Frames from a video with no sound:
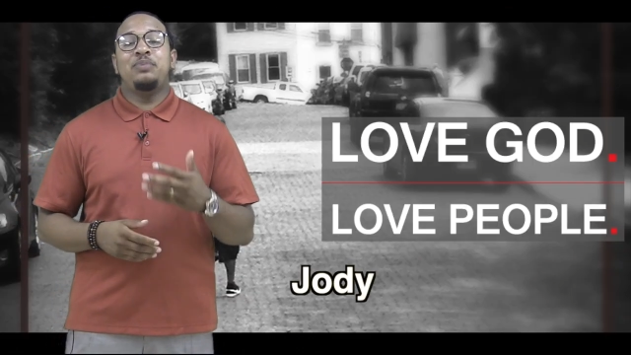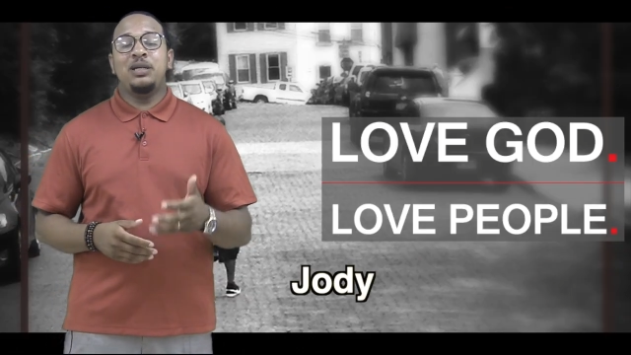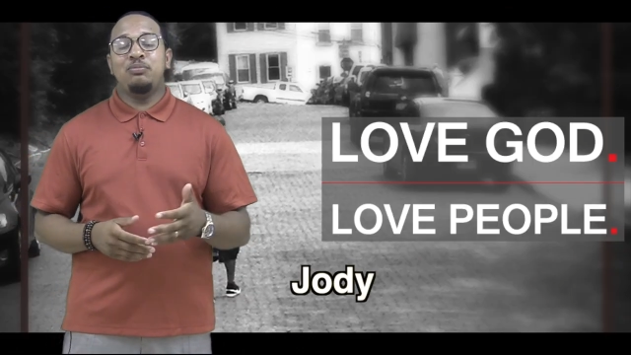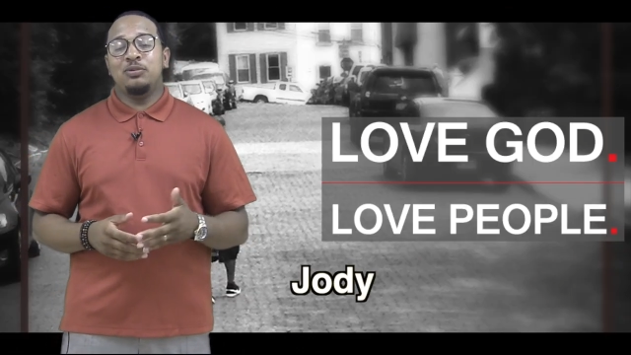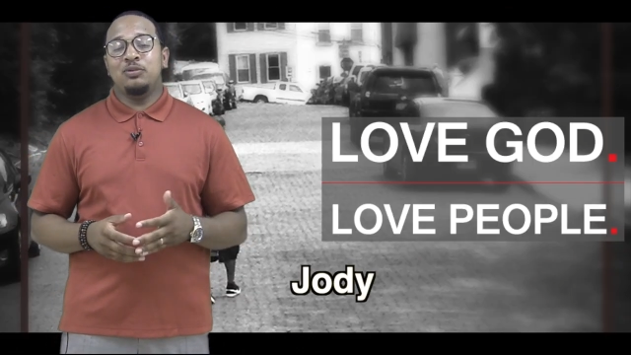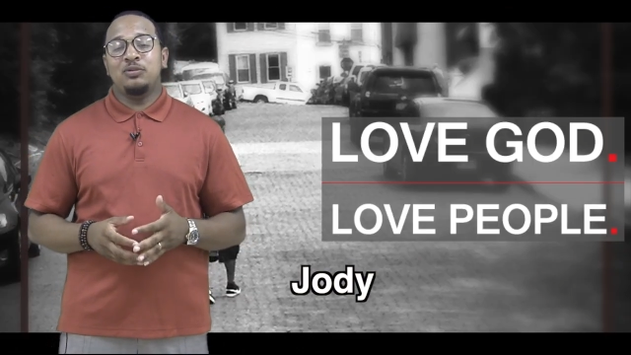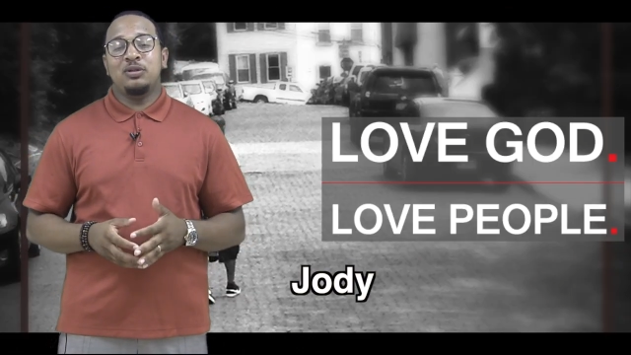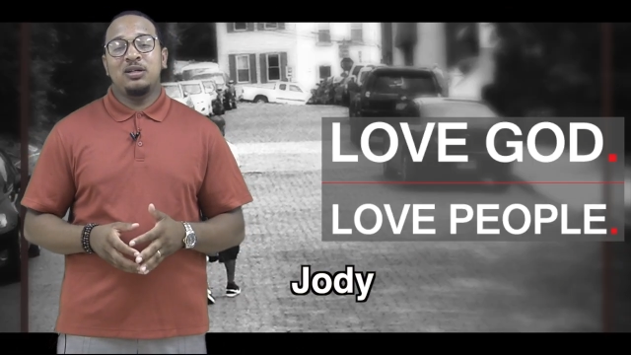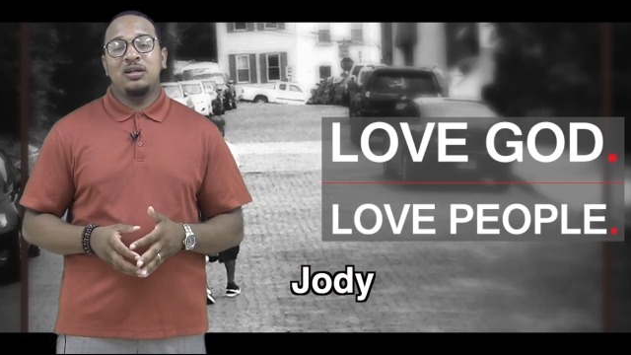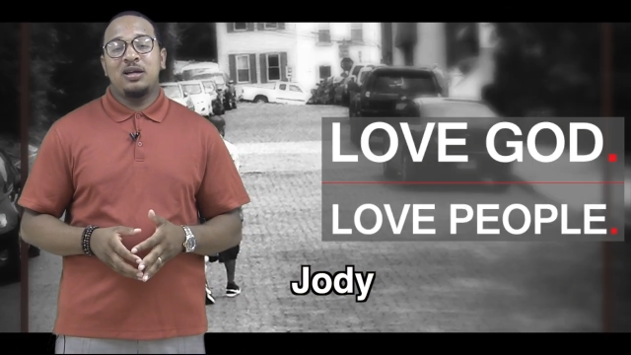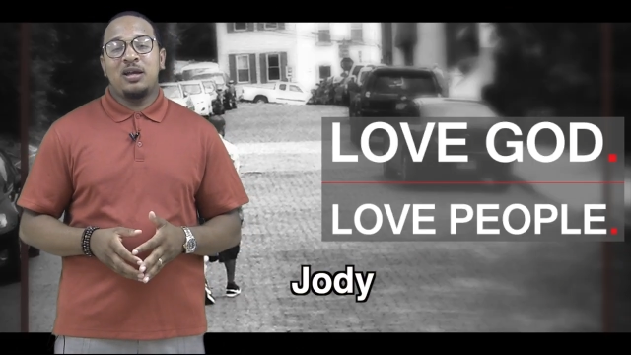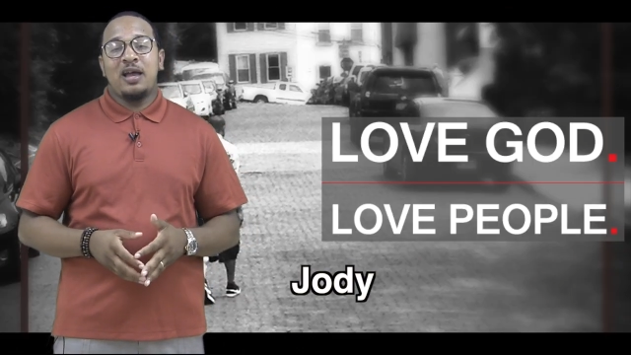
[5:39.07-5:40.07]
people.
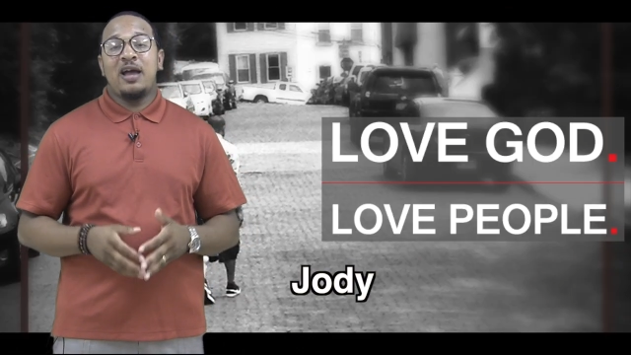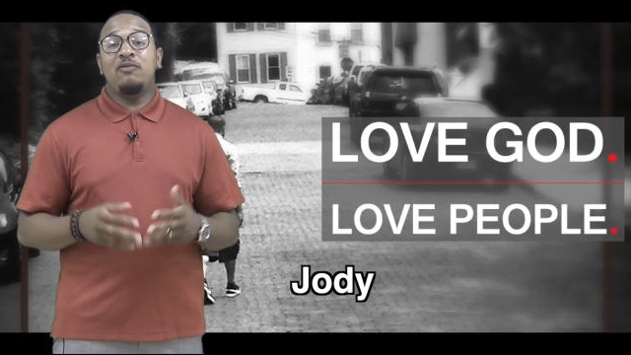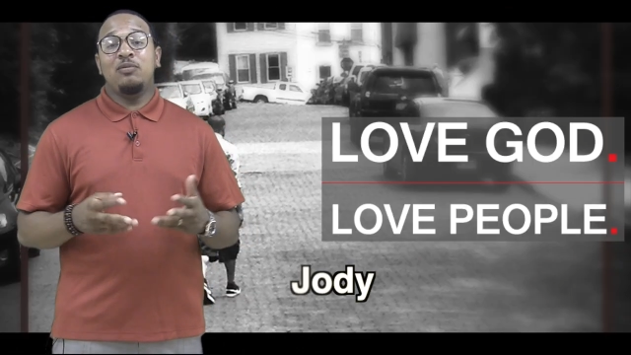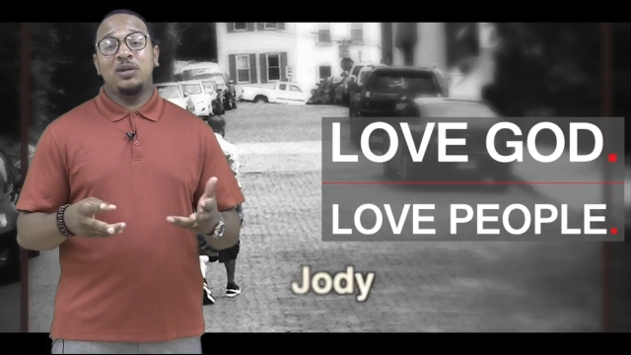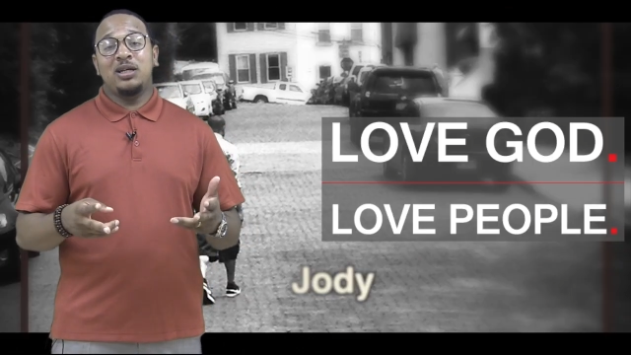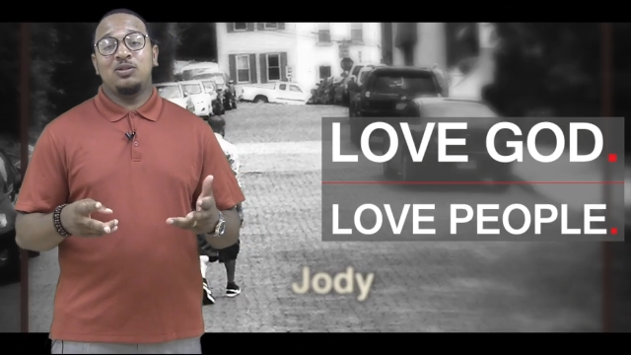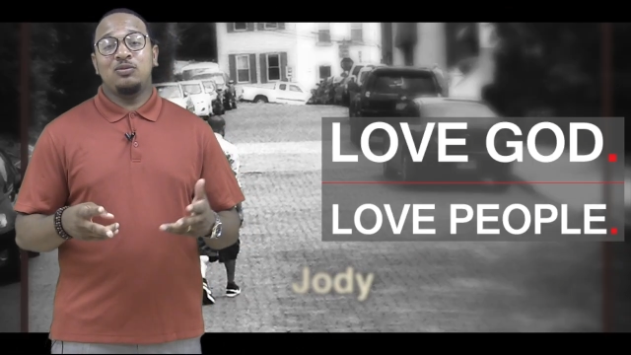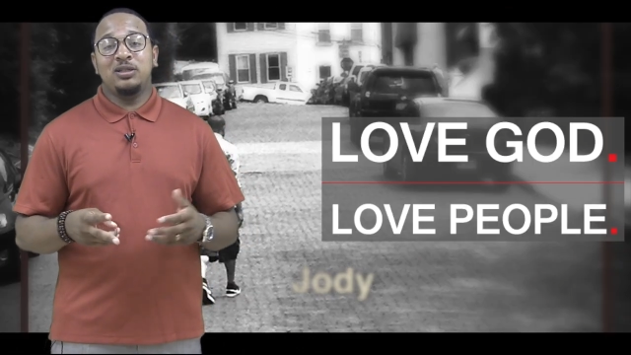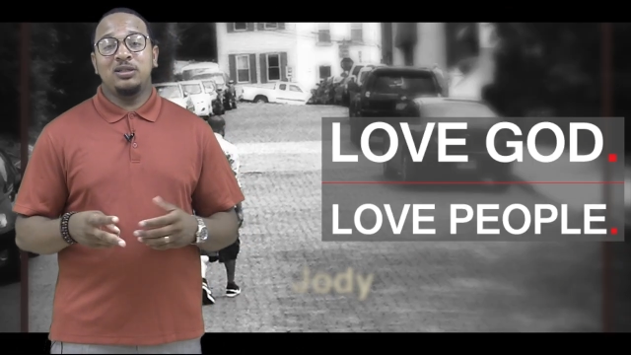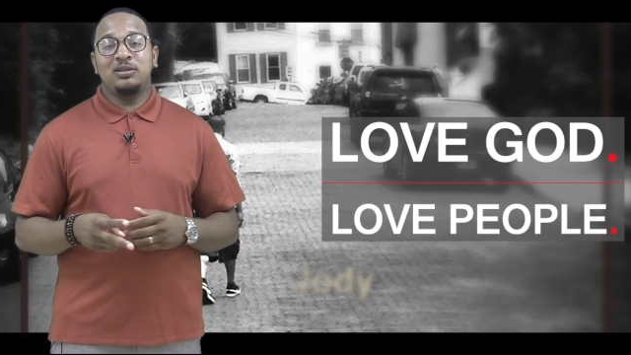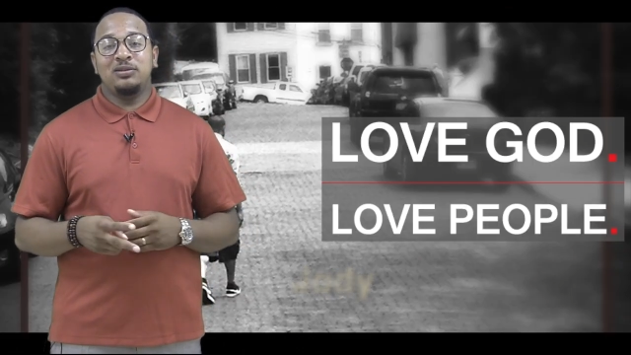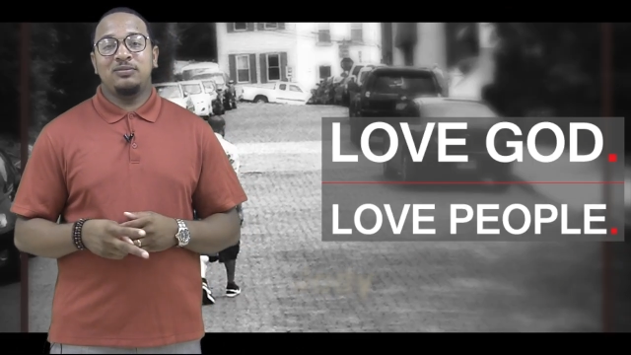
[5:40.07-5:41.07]
Have a blessed
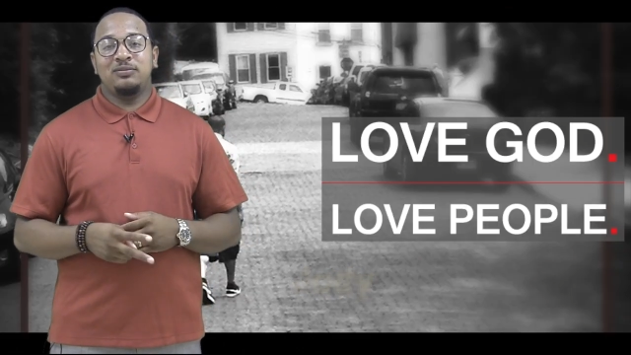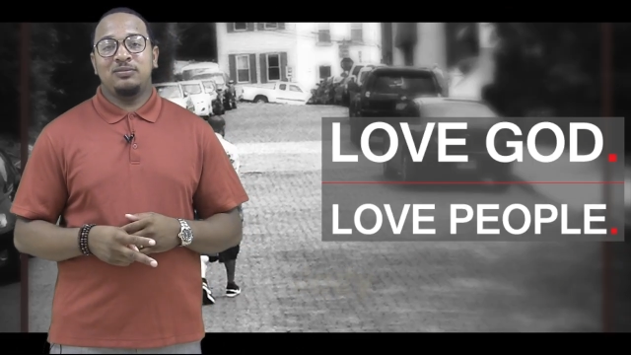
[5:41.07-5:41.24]
week.